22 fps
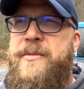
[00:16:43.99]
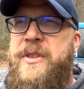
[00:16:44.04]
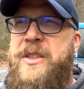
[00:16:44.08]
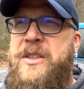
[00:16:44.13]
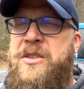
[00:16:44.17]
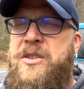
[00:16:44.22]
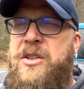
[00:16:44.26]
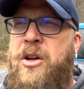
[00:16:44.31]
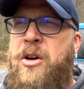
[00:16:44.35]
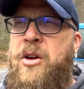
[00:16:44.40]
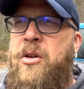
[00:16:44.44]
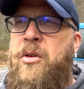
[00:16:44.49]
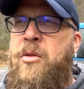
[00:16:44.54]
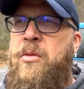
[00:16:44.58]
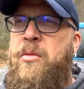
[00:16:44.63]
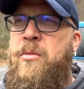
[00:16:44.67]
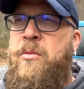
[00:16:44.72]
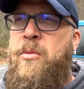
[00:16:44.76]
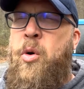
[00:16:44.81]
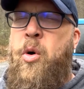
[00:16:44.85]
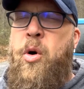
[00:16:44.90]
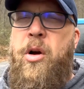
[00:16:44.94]
So
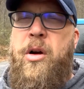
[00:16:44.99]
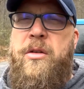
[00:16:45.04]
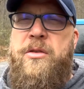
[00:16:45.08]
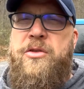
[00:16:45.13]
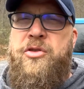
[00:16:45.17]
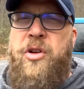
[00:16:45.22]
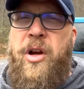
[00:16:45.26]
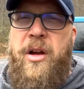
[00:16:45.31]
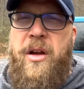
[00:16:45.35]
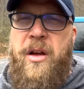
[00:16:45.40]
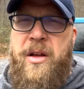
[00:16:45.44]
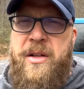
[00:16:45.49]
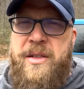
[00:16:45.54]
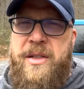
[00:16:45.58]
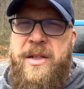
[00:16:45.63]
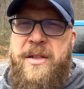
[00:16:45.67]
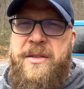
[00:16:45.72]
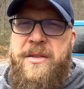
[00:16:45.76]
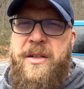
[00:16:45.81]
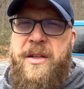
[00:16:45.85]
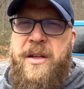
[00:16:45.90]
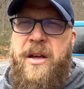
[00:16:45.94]
more truck
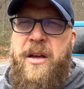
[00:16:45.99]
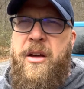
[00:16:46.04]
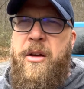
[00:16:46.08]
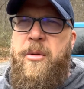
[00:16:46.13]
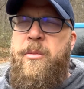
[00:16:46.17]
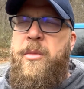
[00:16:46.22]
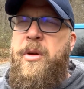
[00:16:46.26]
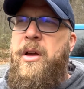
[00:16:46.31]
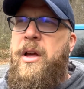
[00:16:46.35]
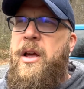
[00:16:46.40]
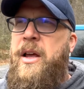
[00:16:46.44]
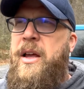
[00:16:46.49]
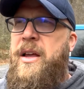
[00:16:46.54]
content to come.